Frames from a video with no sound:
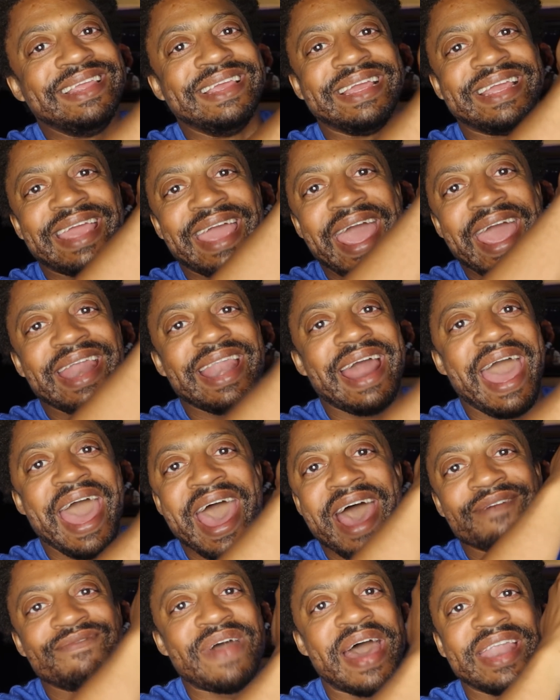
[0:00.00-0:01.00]
you can't
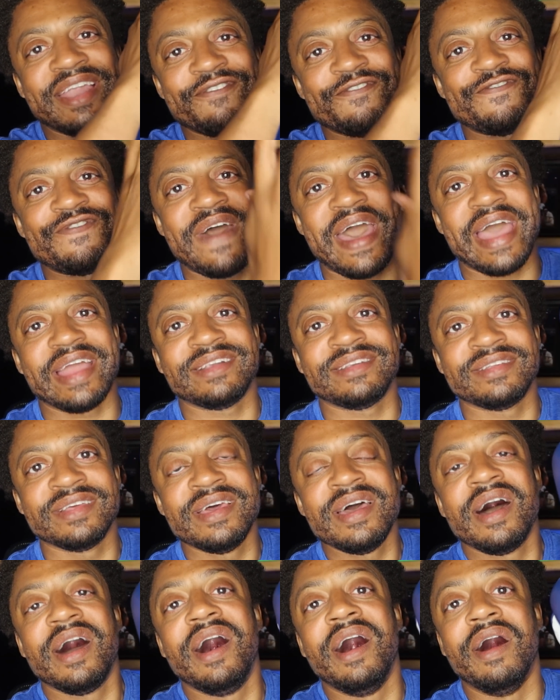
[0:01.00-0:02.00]
have that effect
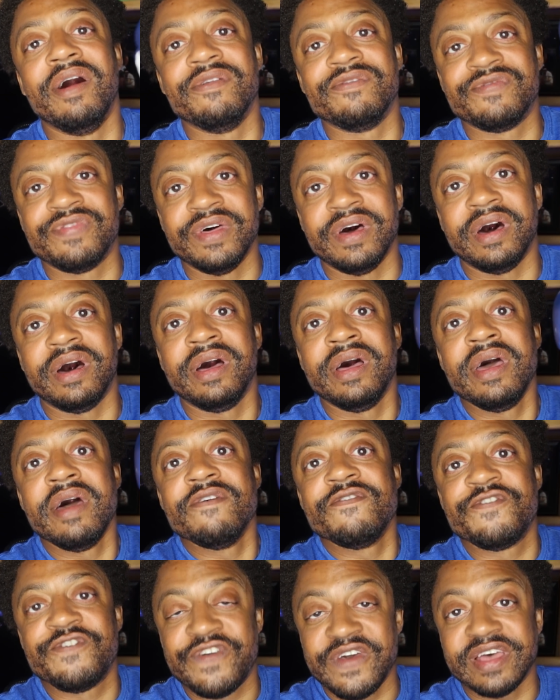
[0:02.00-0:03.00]
of the
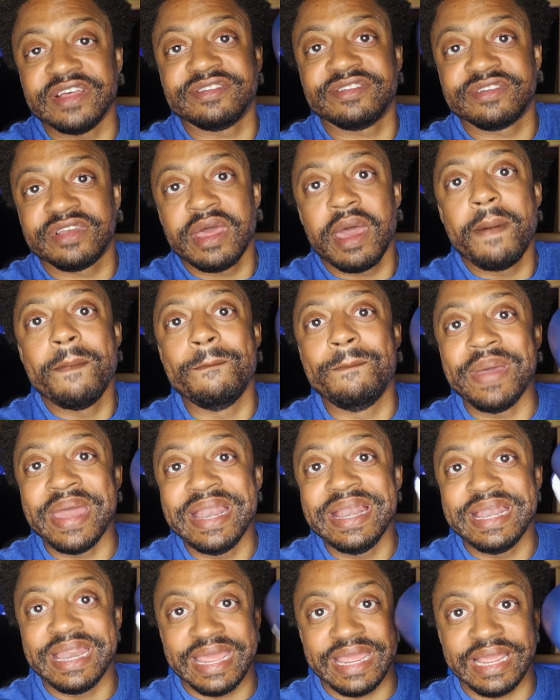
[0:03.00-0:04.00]
fist
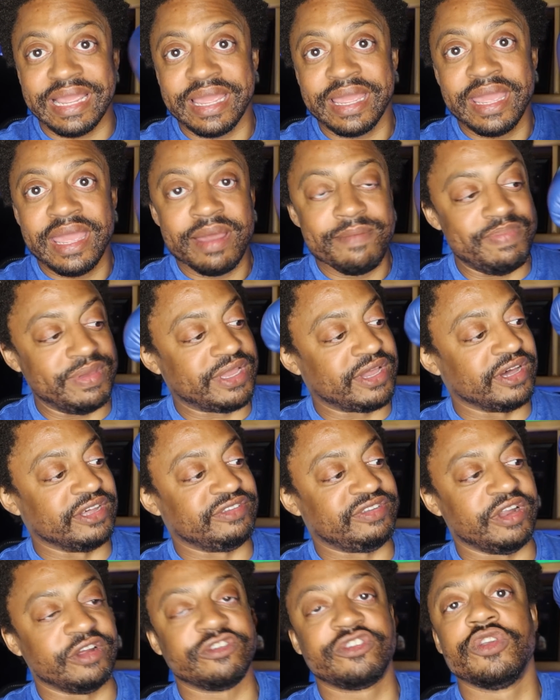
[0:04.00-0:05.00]
bending
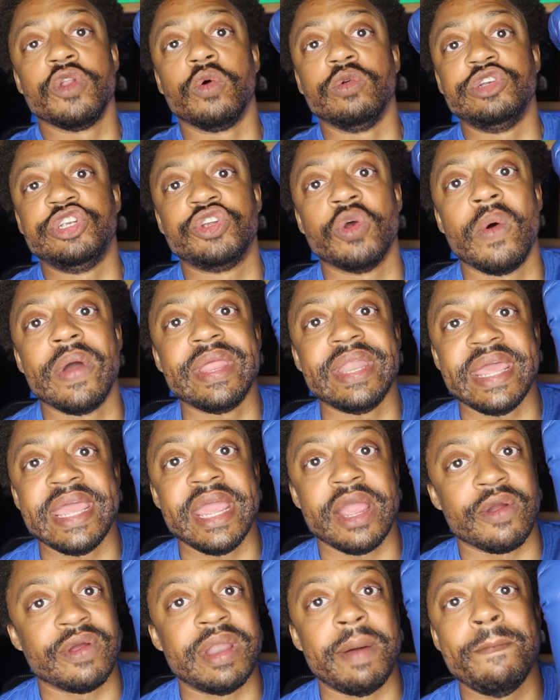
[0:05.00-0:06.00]
because there's no joint
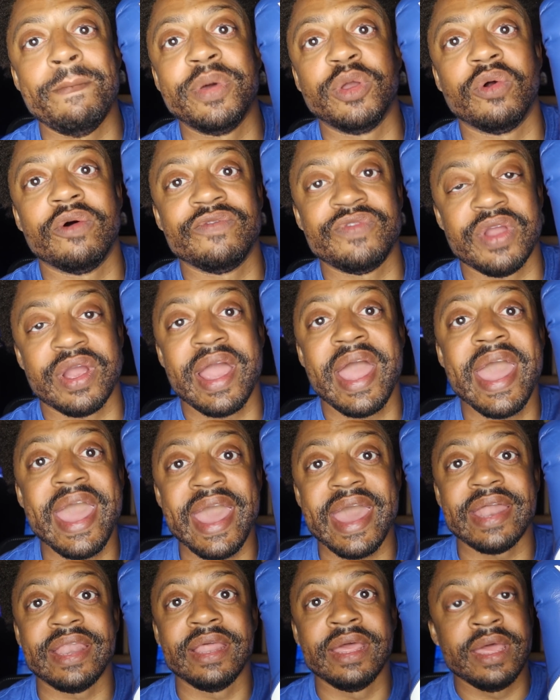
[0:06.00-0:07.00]
here in the middle of your
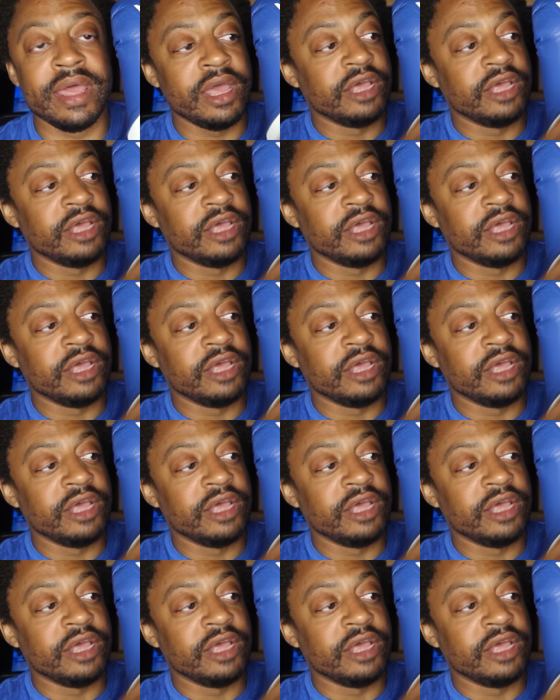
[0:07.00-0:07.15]
hand.